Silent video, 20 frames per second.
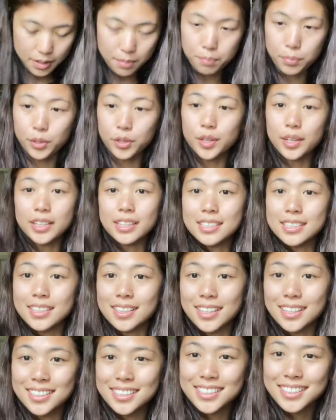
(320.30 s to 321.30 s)
put into
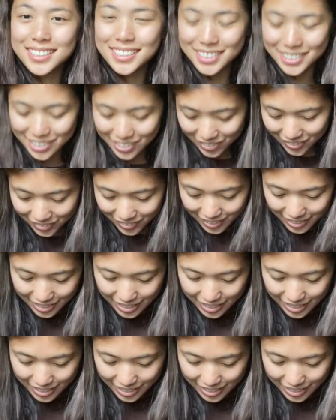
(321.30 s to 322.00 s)
this. So